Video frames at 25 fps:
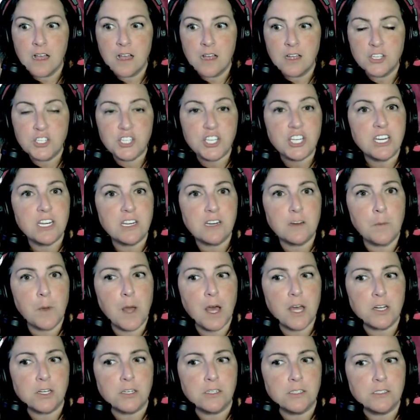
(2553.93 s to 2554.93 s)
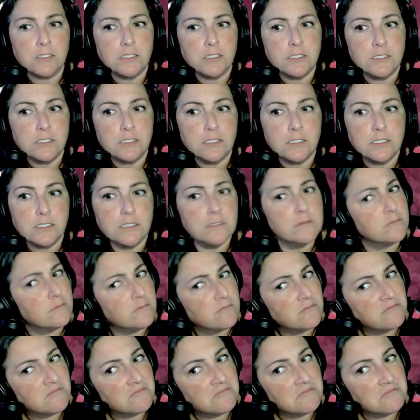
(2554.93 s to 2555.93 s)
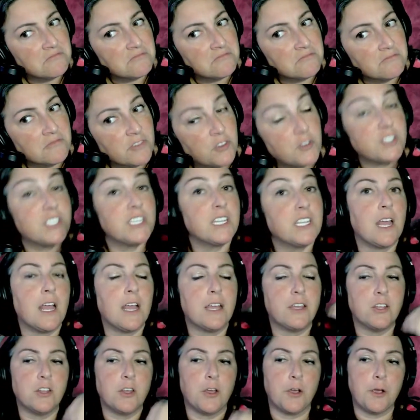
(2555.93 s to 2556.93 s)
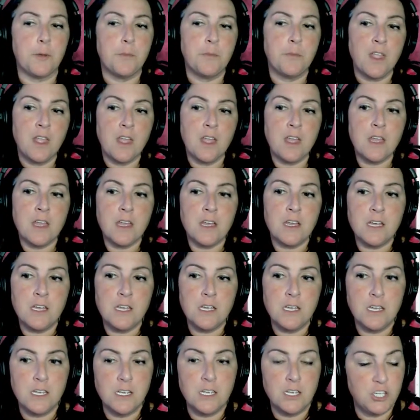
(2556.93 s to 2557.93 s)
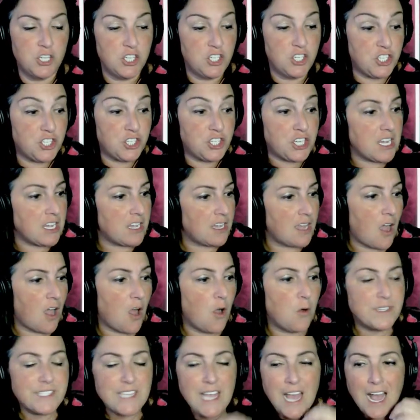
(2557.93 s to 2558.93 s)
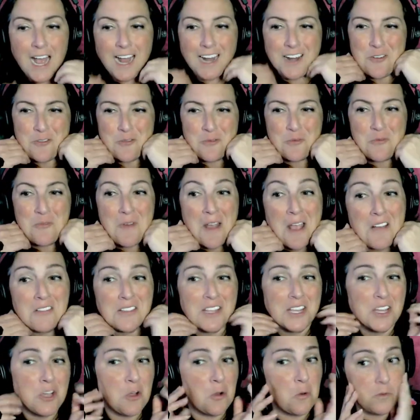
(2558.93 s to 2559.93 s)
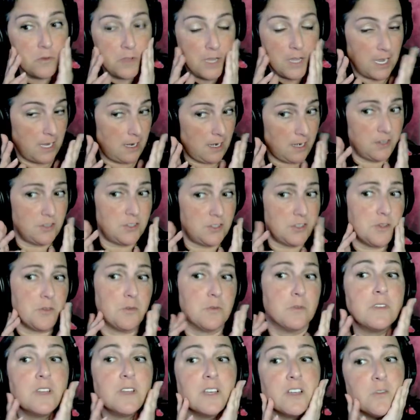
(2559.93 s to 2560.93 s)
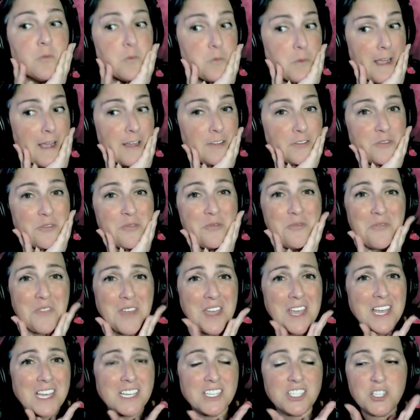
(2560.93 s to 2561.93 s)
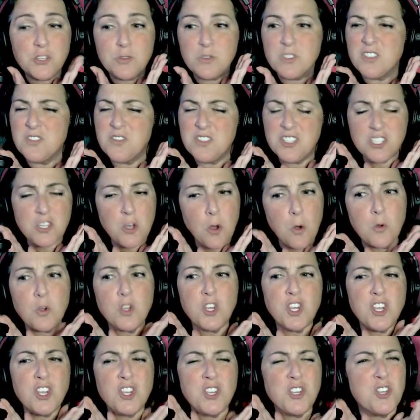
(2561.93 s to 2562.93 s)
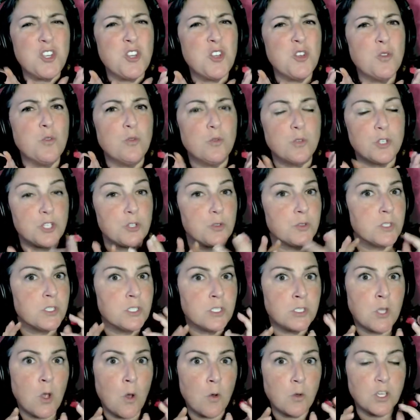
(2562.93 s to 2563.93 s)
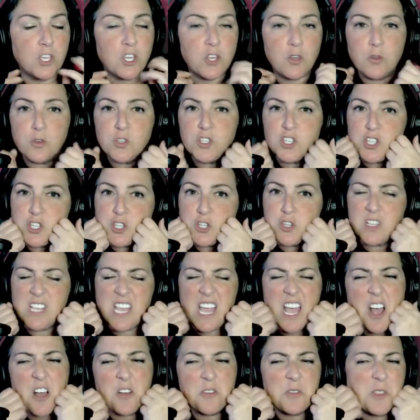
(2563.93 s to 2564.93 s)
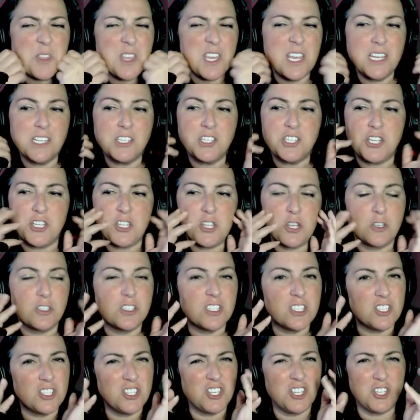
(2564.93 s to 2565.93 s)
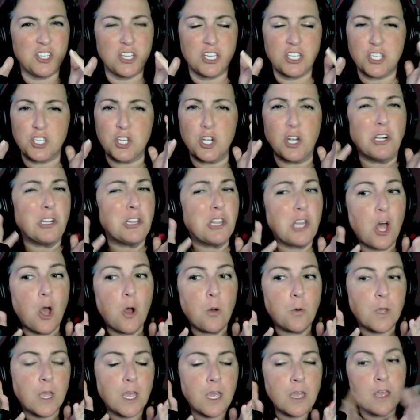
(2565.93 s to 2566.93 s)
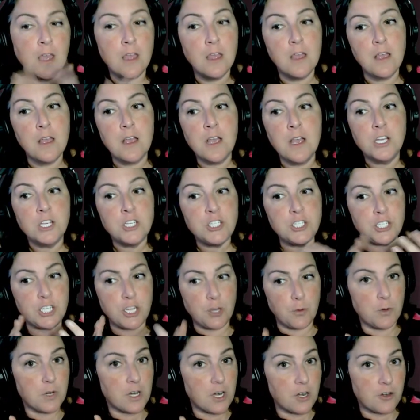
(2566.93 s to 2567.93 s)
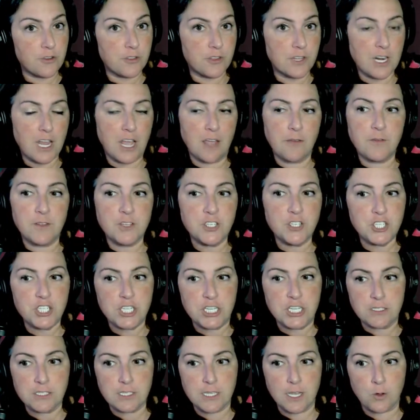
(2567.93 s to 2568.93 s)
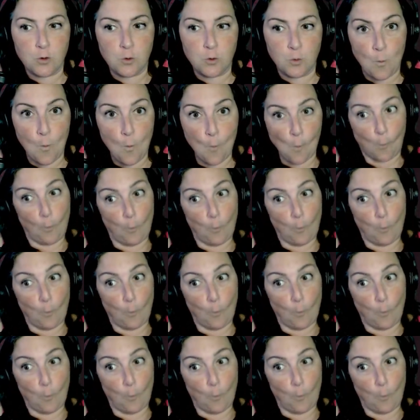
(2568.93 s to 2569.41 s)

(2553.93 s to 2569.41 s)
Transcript: Genie in a Bottle, Christina Aguilera. She always had a round, like I did too, like a round face. She was so cute. She was so cute. She looked healthy and she looked just glowing. She went under the knife and she's like, hmm?